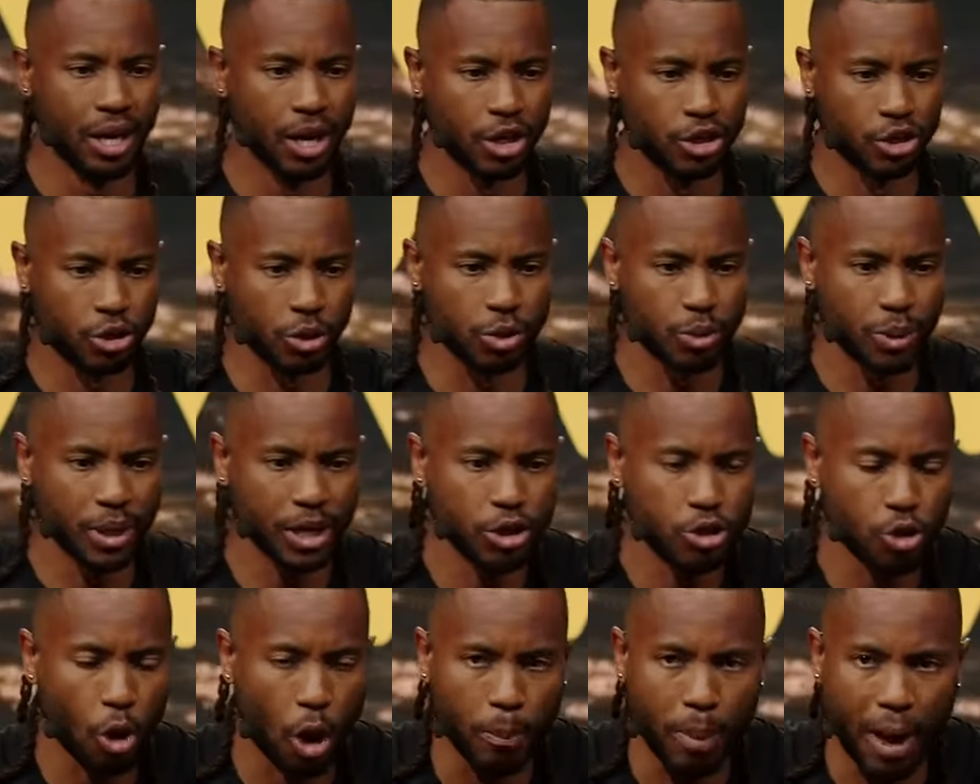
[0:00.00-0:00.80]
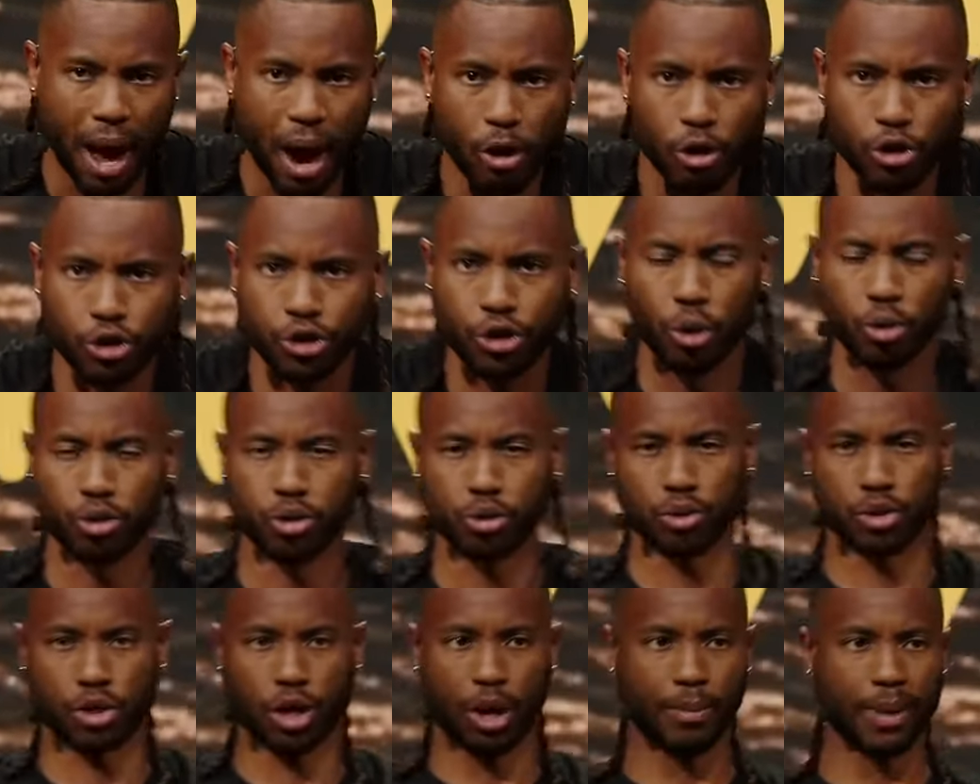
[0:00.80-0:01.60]
So as we get into our power strokes,
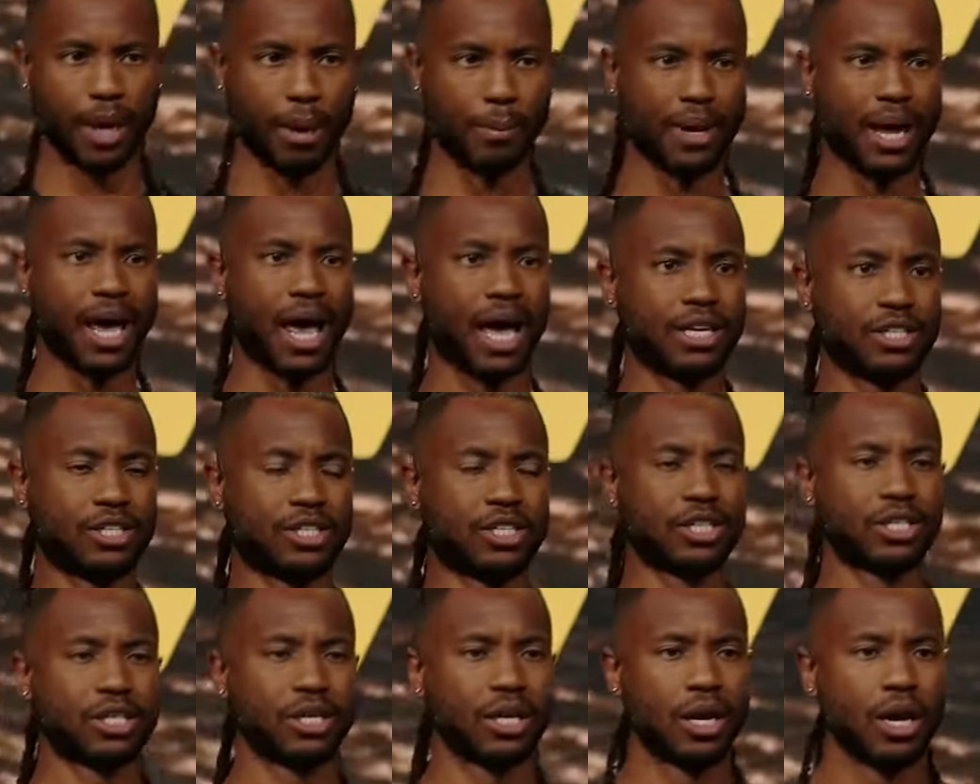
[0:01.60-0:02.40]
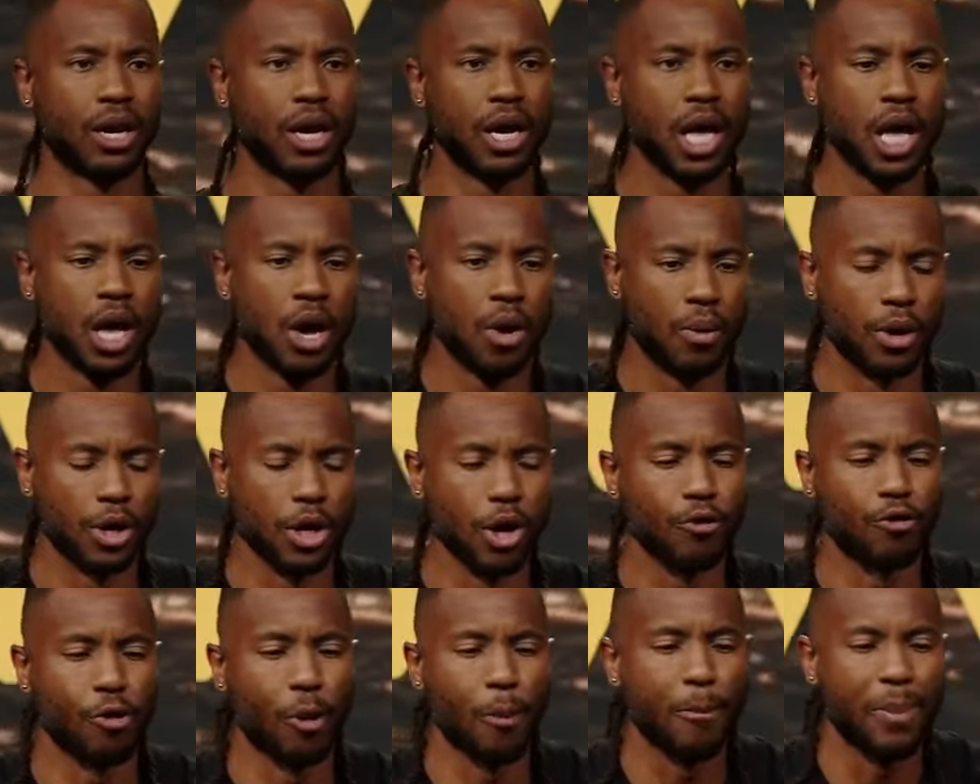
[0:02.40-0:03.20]
which are coming up next, we're gonna
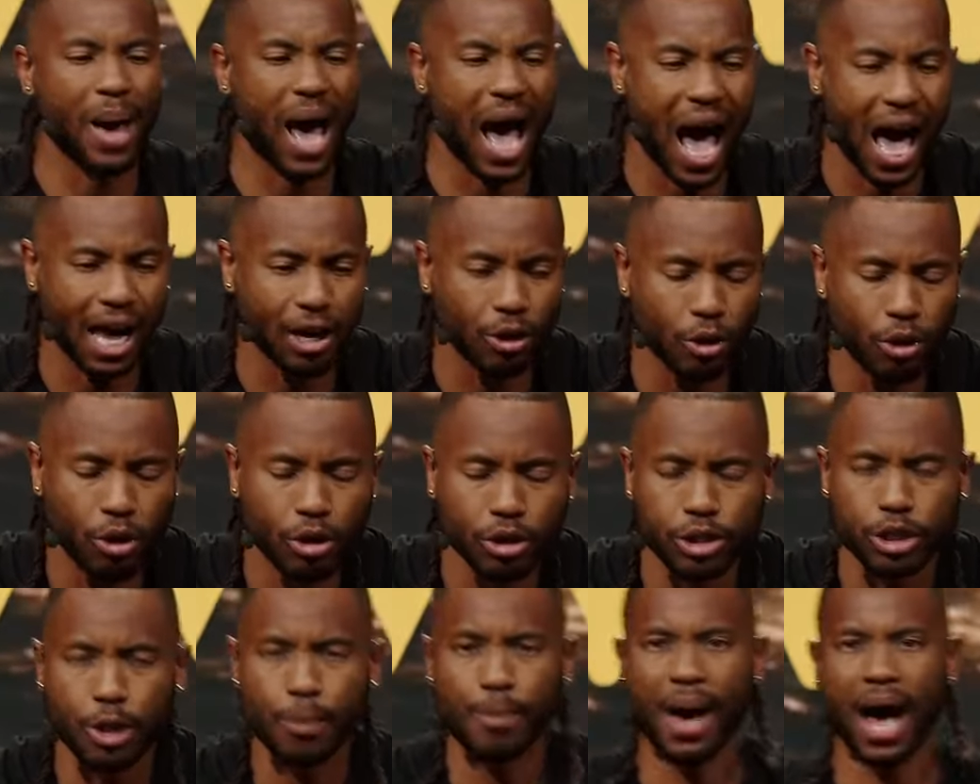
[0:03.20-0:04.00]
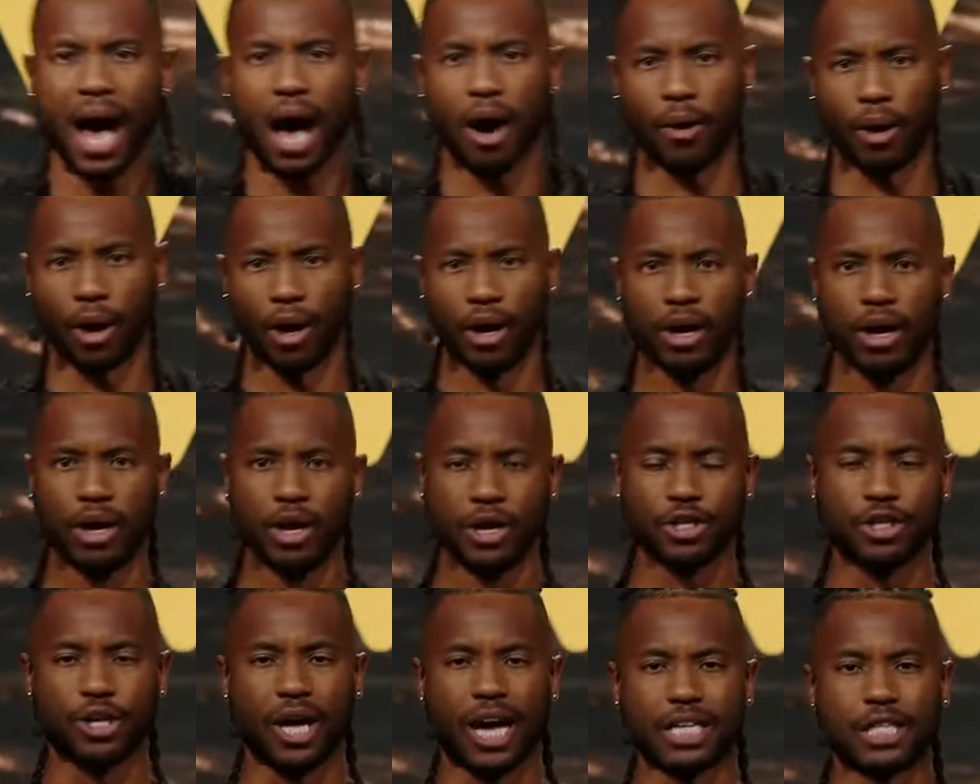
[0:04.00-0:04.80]
go from paddle to power.
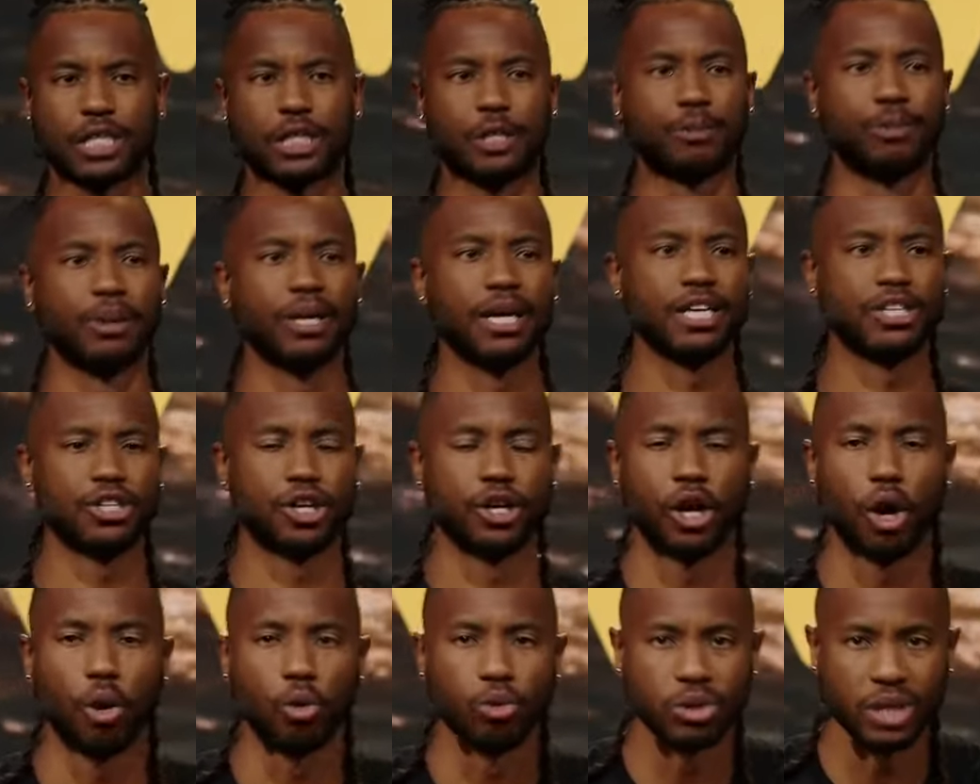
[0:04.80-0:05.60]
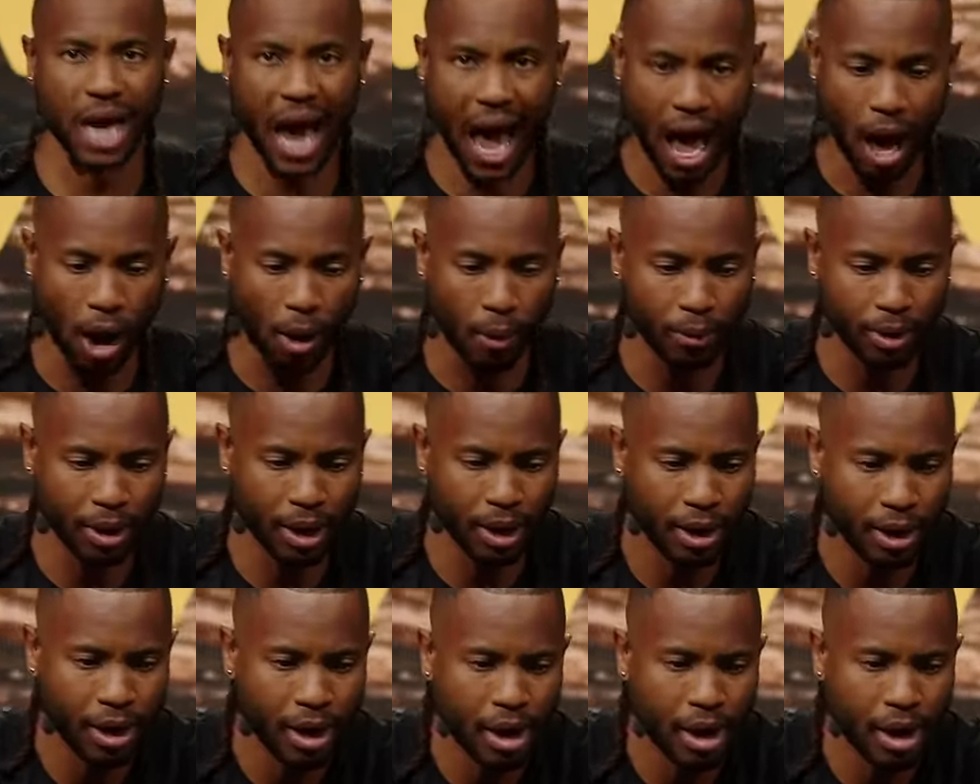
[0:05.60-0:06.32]
So that split is gonna go down